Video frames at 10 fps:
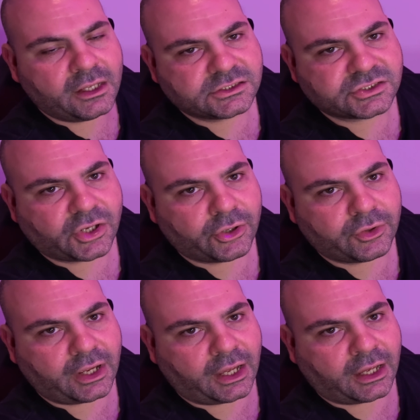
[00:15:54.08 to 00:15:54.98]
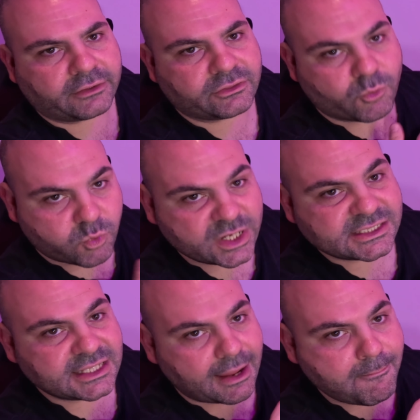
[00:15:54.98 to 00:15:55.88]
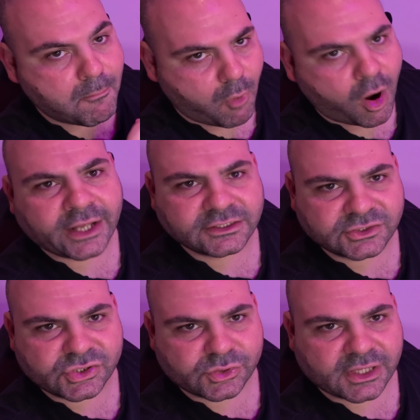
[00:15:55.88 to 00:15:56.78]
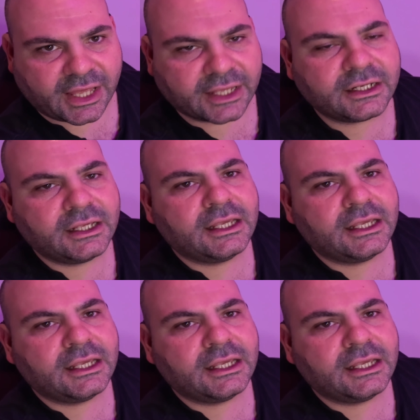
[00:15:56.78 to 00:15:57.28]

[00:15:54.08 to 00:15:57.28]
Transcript: So the reason they might do that